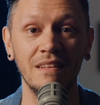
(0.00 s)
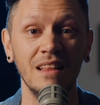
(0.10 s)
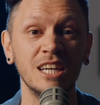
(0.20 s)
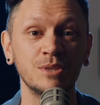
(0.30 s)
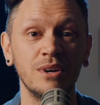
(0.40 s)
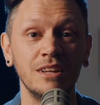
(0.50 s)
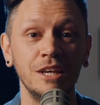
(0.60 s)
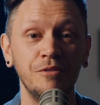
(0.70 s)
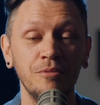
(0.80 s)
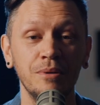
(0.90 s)
the last one here,
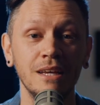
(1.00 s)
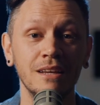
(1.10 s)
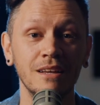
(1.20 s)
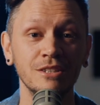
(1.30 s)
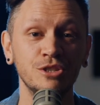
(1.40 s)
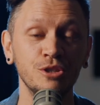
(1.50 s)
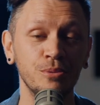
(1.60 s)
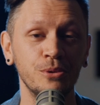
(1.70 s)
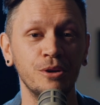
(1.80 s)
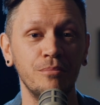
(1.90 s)
if you've been
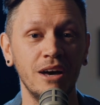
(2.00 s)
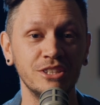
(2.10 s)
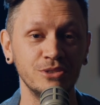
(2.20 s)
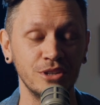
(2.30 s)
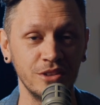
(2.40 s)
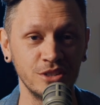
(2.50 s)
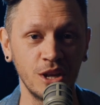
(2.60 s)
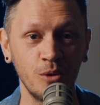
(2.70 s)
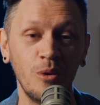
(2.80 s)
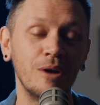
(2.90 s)
super good at maths, you'll know there's
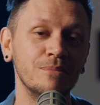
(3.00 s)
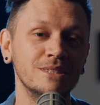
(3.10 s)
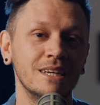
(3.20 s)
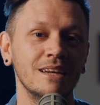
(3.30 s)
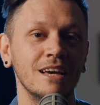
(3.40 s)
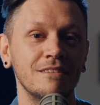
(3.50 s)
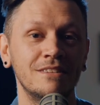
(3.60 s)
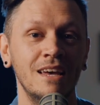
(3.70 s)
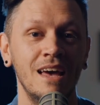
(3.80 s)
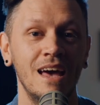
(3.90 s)
only 1% left,
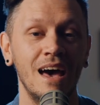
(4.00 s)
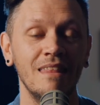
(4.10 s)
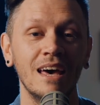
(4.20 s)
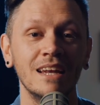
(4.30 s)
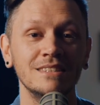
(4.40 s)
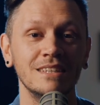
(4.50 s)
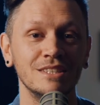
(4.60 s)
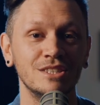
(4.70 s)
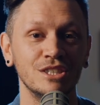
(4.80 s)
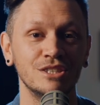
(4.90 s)
and that is that
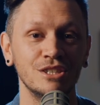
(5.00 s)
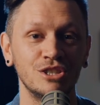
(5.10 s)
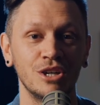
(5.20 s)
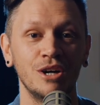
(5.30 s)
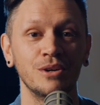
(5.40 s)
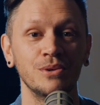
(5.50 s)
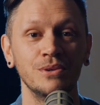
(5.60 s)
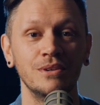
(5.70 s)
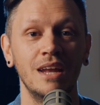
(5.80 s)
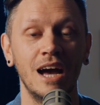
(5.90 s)
it's just a
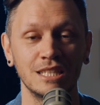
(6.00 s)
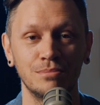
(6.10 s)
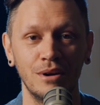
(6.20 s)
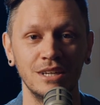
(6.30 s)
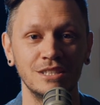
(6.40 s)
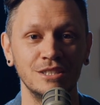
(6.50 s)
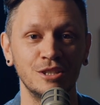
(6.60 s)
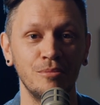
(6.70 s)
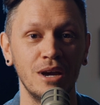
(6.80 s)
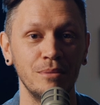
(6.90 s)
childhood aspiration.
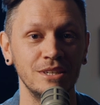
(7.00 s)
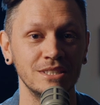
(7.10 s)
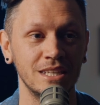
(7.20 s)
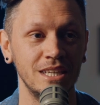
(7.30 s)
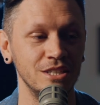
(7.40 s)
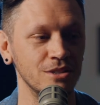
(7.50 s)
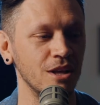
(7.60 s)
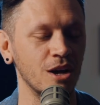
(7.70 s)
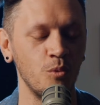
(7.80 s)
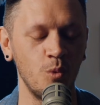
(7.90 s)
So maybe as a kid, you're
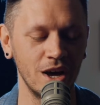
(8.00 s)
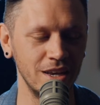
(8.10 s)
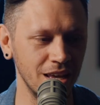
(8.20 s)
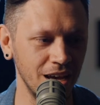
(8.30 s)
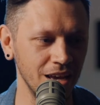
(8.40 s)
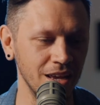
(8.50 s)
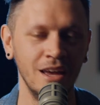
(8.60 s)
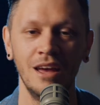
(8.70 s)
like, one day